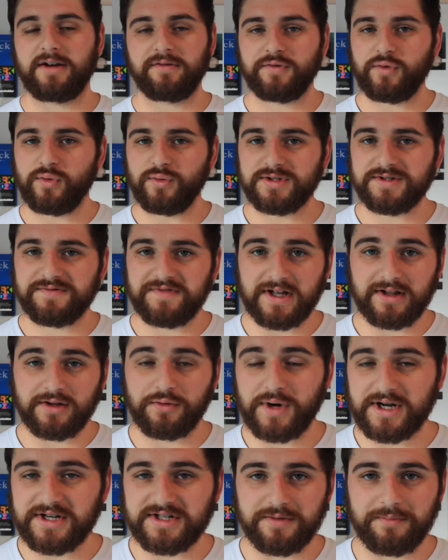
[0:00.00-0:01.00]
And of course,
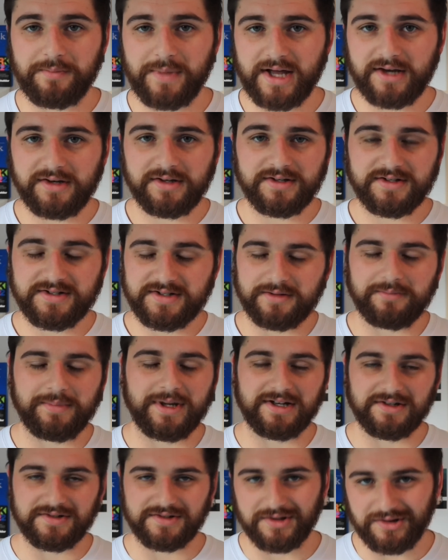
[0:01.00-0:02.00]
valuation matters. It
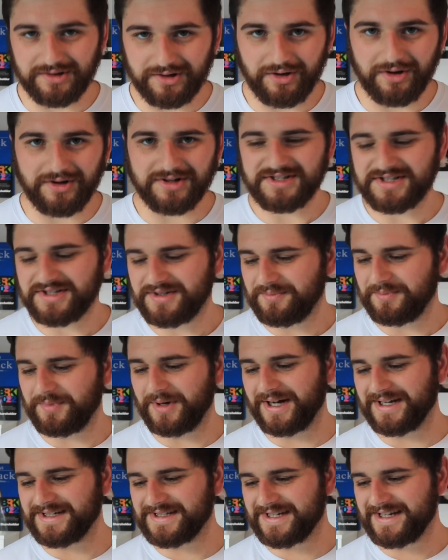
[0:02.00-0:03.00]
matters a lot,
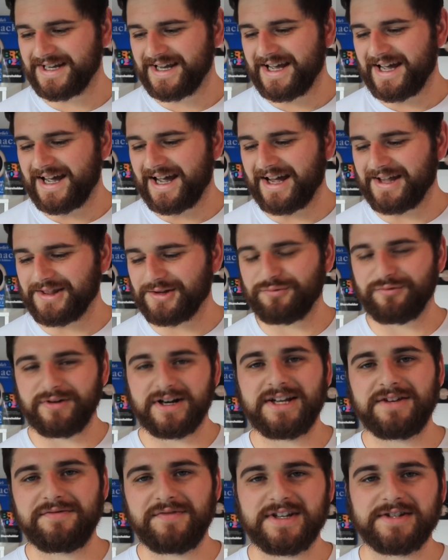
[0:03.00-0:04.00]
but the
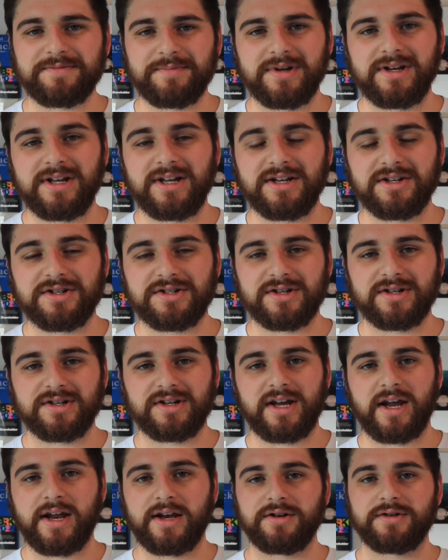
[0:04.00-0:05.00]
reinvestment engine
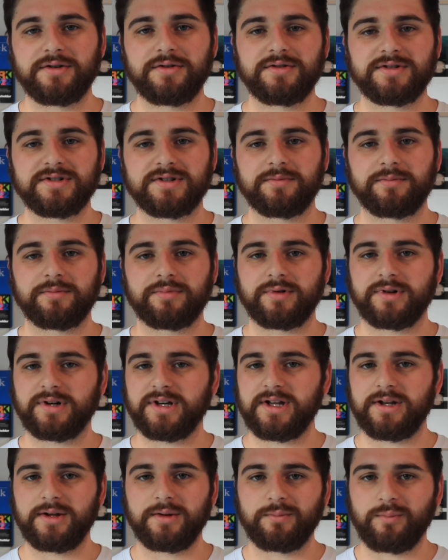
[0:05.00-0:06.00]
can do some
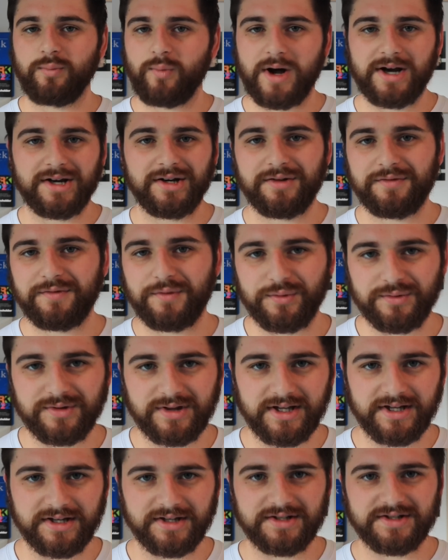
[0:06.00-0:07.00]
pretty wonderful
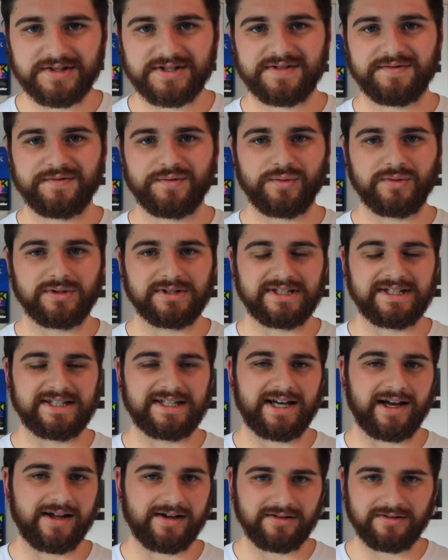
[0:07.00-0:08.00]
things for
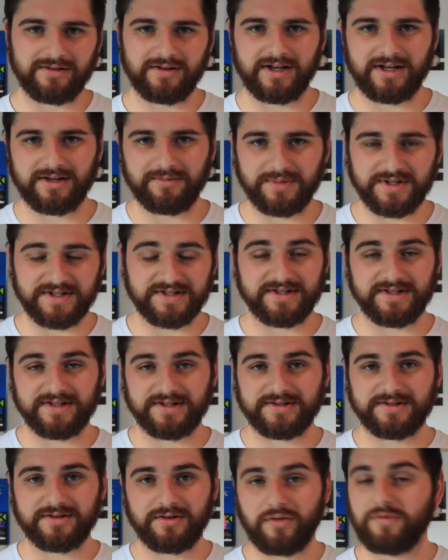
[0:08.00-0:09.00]
the underlying
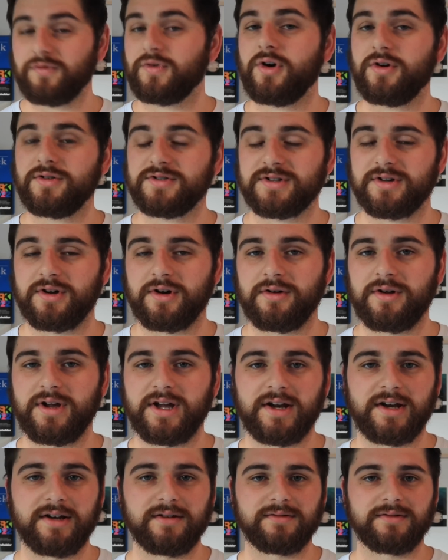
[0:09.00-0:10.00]
business of Costco,
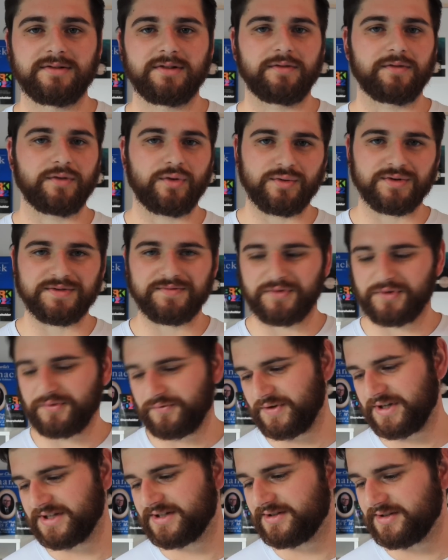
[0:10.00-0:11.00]
and of course for
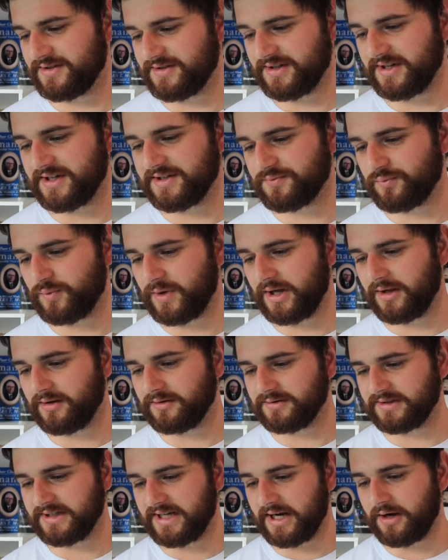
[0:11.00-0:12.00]
investors as
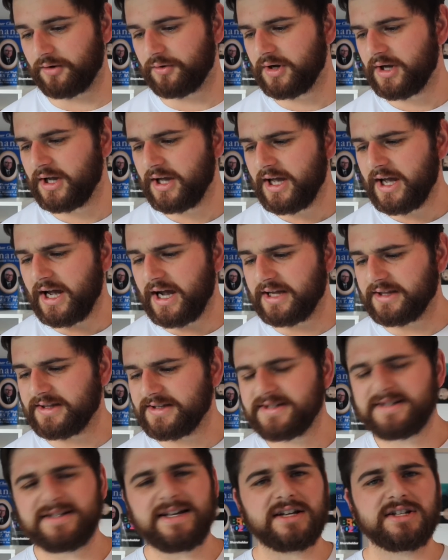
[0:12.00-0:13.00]
well. Now,
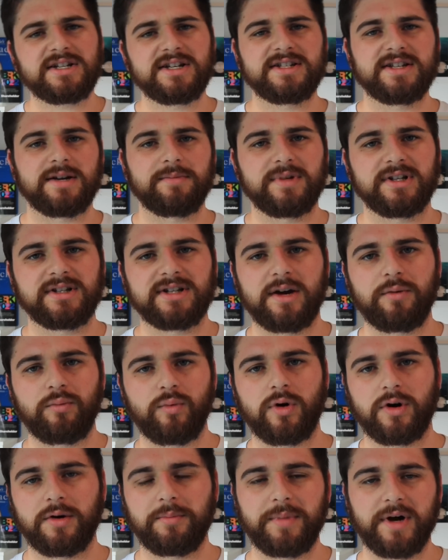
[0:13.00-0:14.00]
this is actually something that
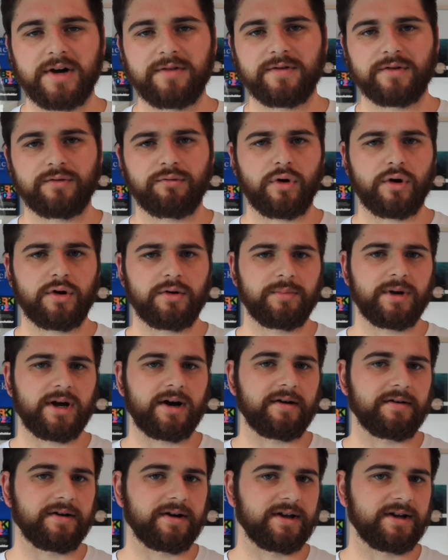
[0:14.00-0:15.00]
Warren Buffett wrote
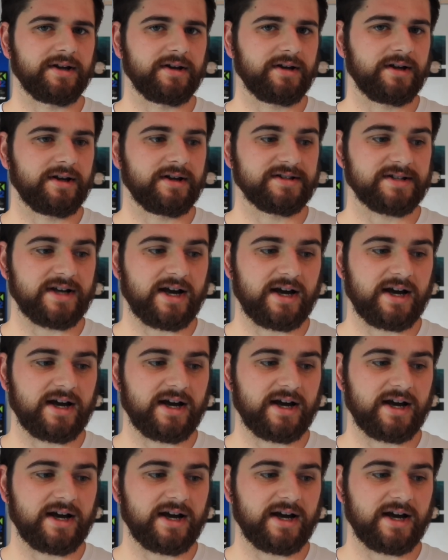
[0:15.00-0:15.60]
about in his